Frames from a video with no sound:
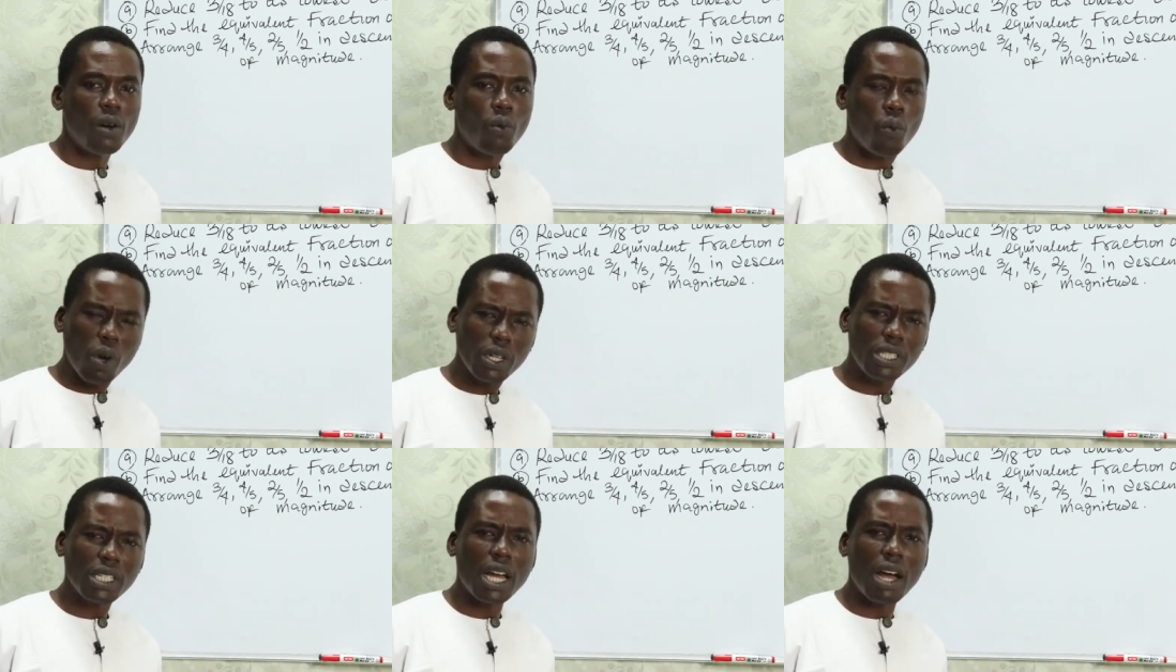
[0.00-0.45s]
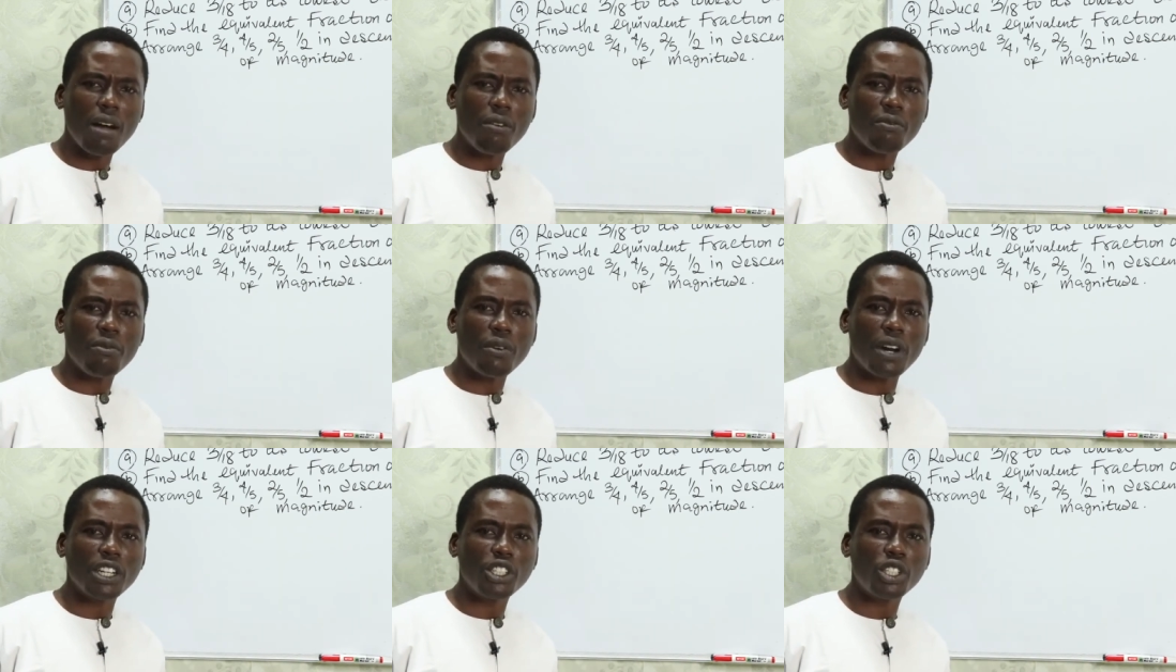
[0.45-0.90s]
What are
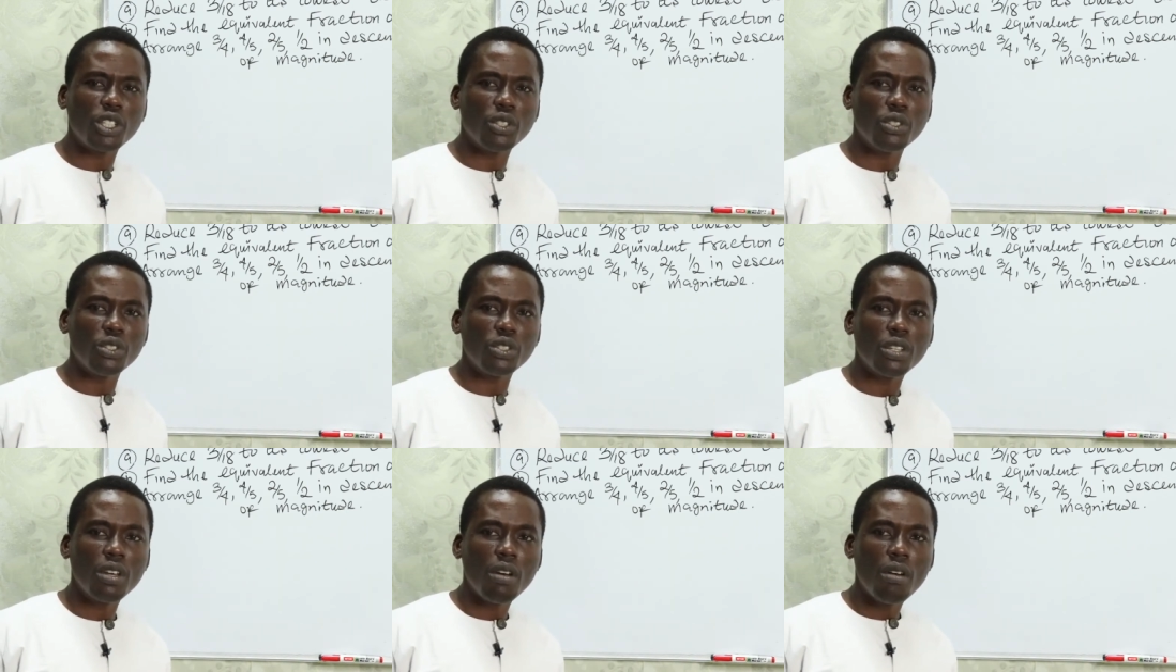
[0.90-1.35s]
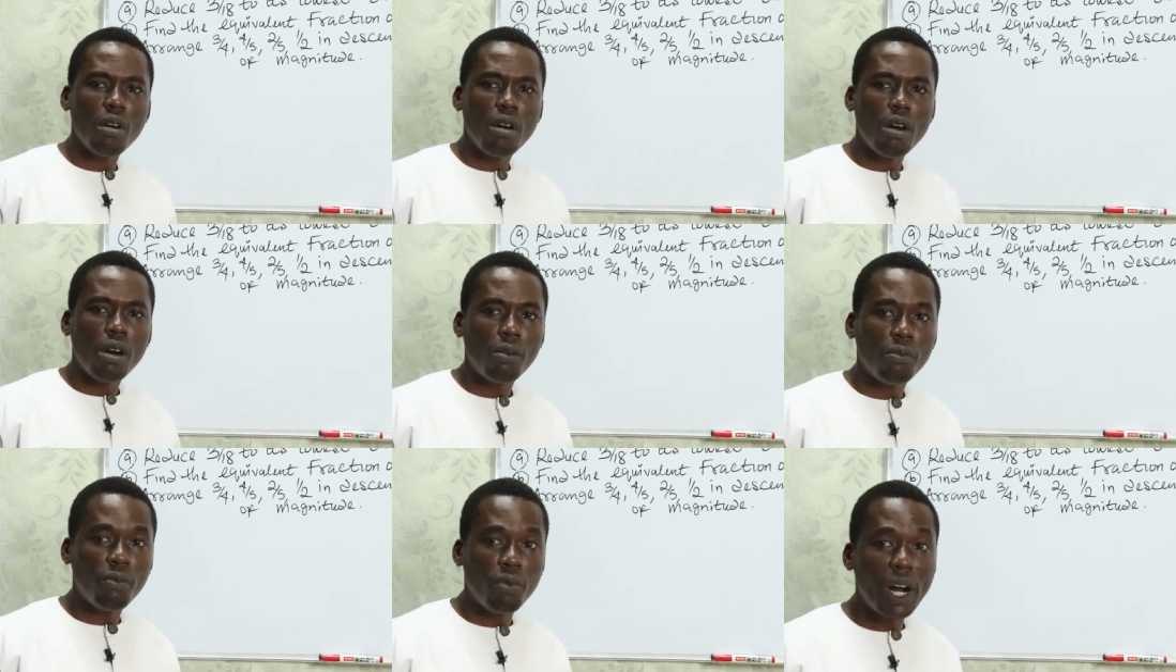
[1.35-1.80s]
fractions?
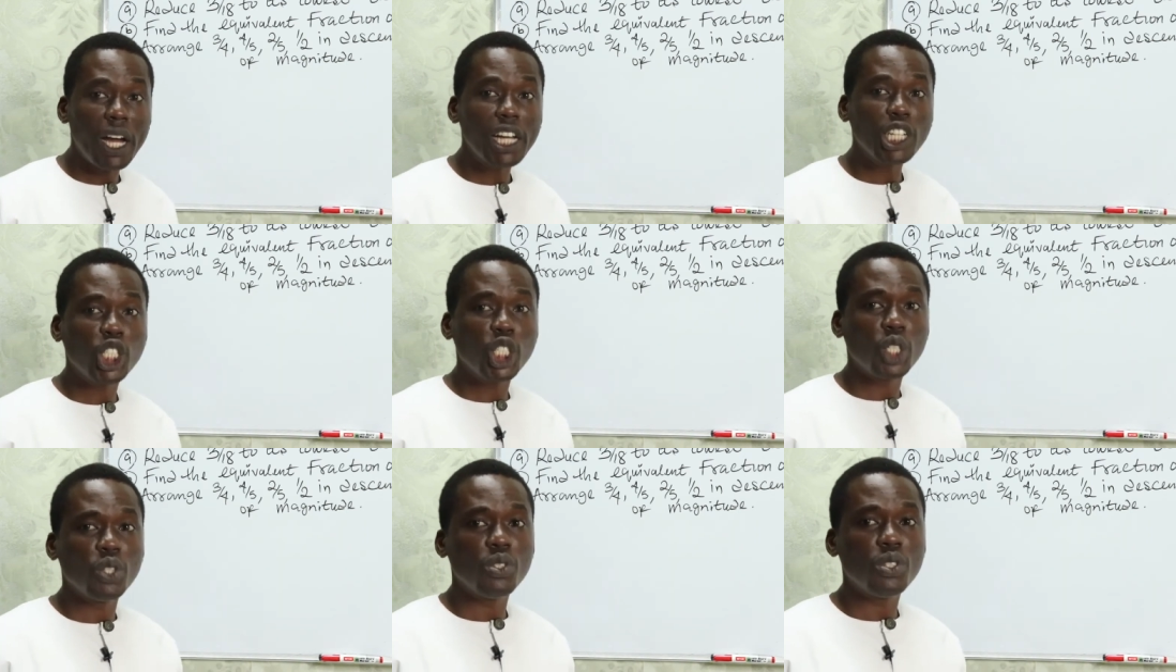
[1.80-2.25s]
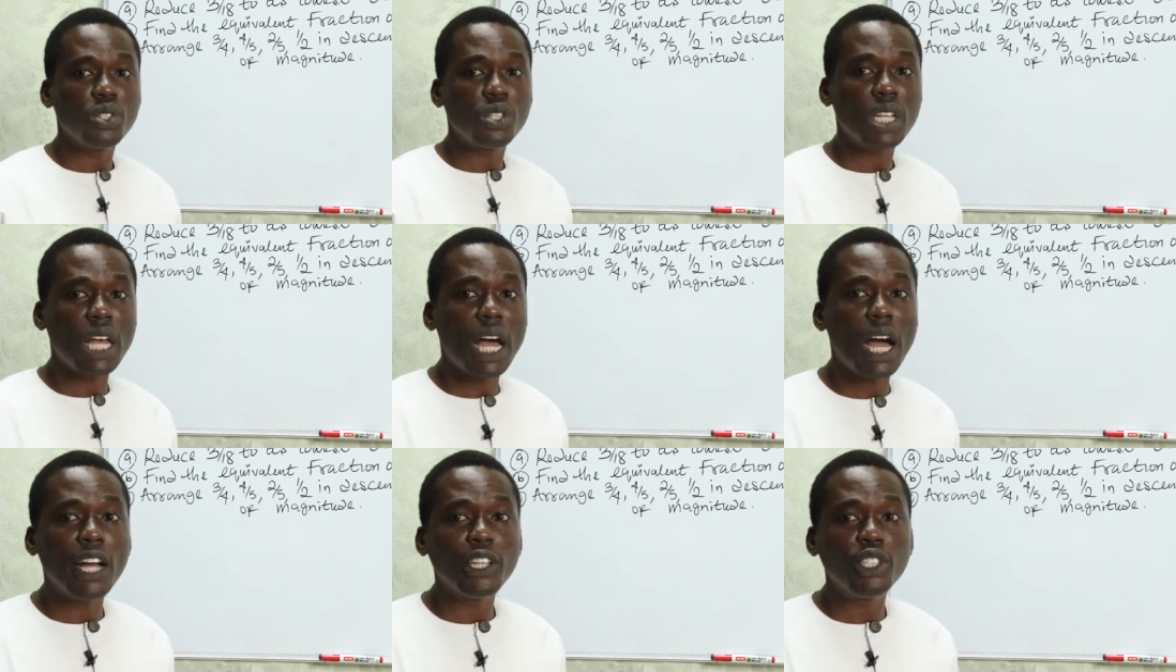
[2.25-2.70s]

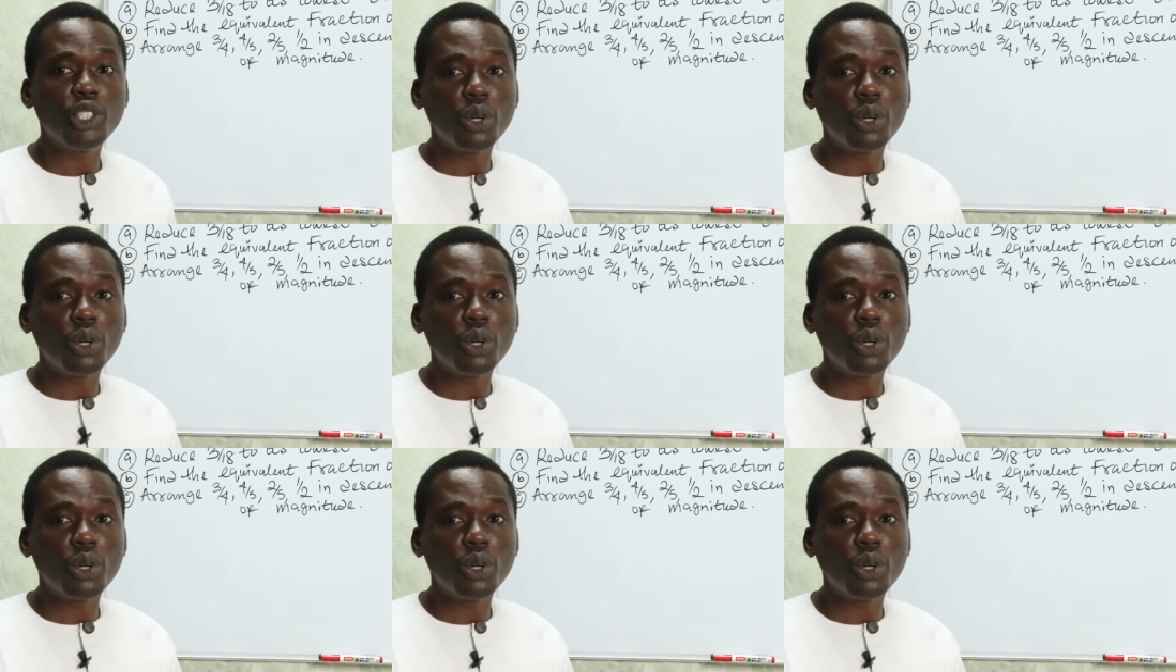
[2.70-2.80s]
Fractions are